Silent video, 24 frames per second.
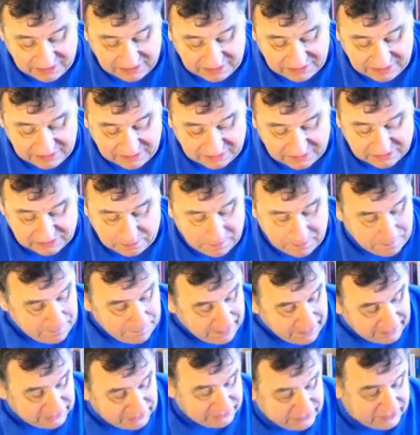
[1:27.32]
there's a
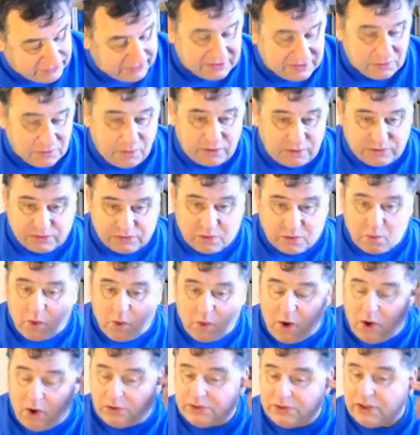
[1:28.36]
propensity in the Western
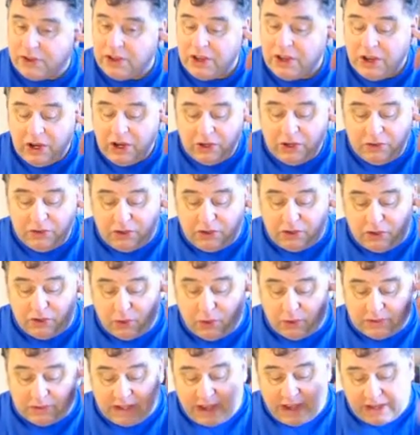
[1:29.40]
world to do
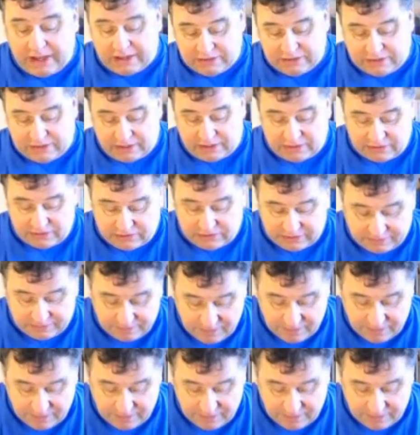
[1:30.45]
it to excess.